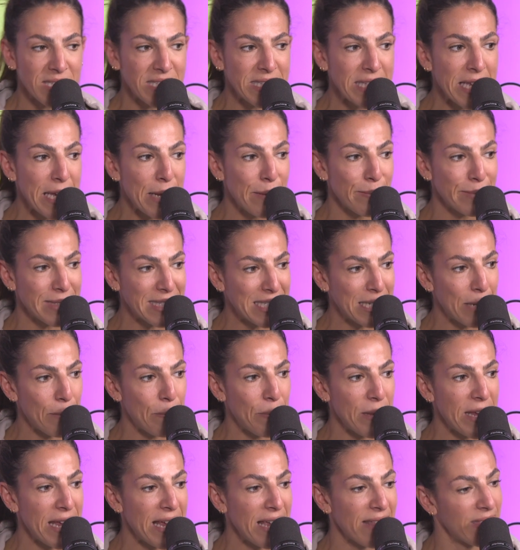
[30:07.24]
seems to
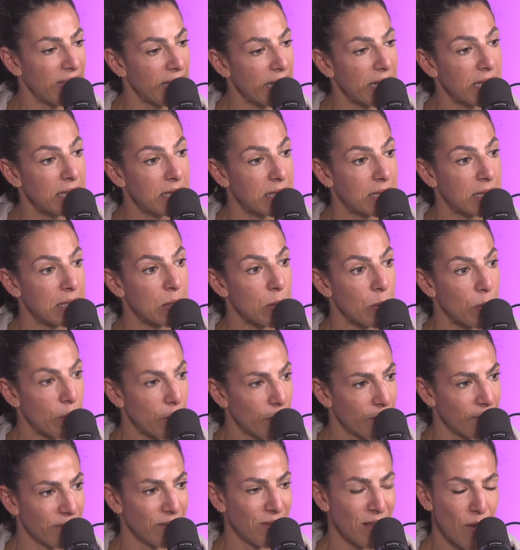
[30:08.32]
be the issue?"
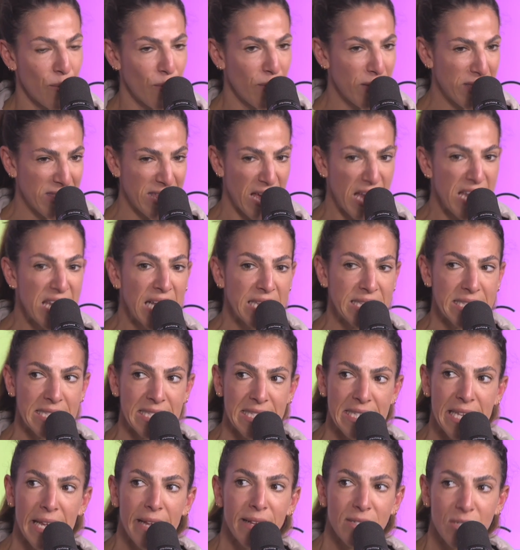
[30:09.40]
With
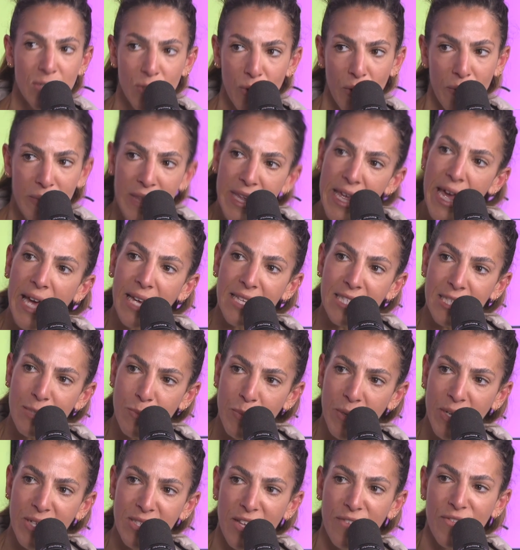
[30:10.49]
enunciation on the S
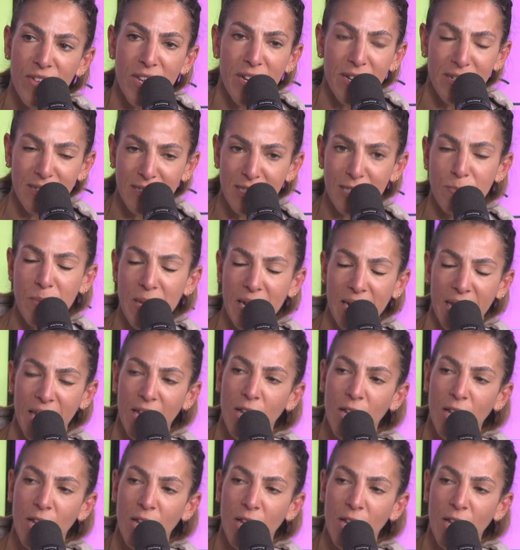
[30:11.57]
because I've learned to speak like a